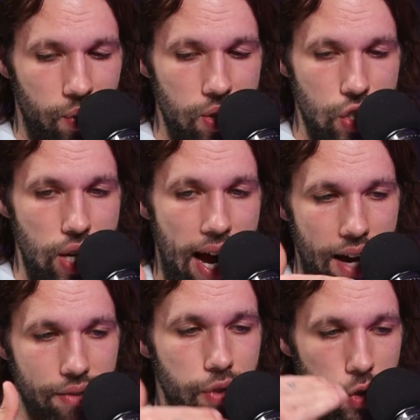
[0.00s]
like we just
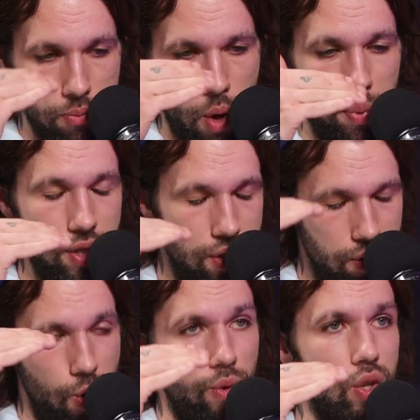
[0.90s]
have those
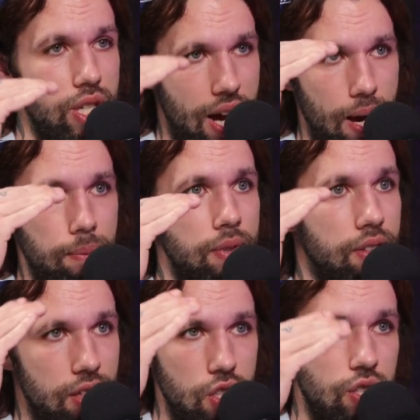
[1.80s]
moments over time
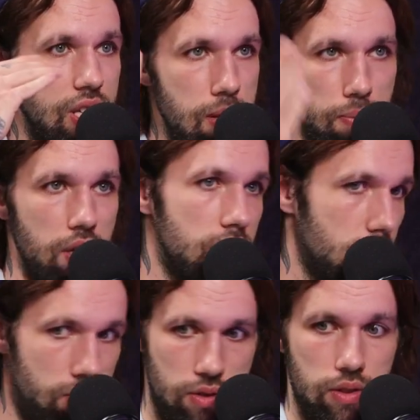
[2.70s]
that just keep
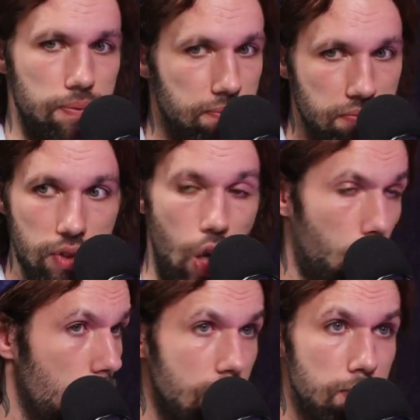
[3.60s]
us
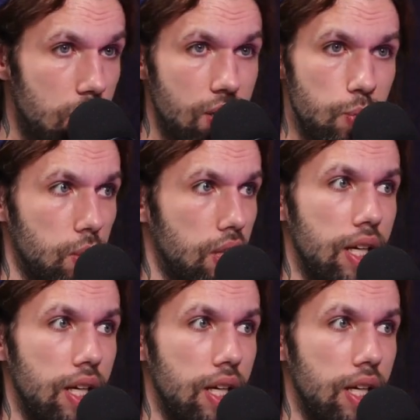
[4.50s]
going, because we're